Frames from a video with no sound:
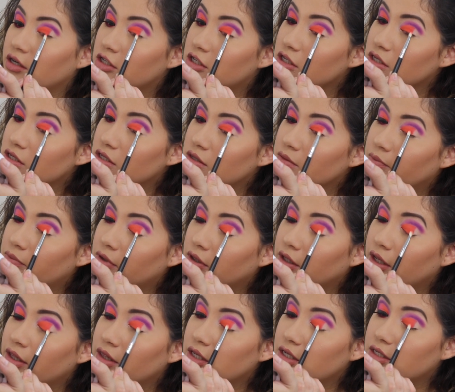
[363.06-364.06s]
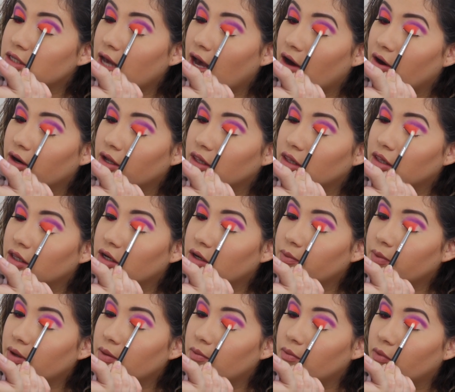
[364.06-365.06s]
and just blend this out a
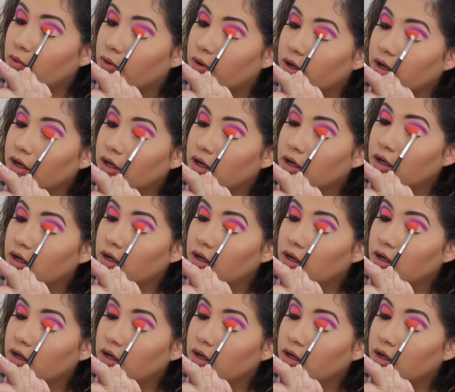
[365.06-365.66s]
little bit more.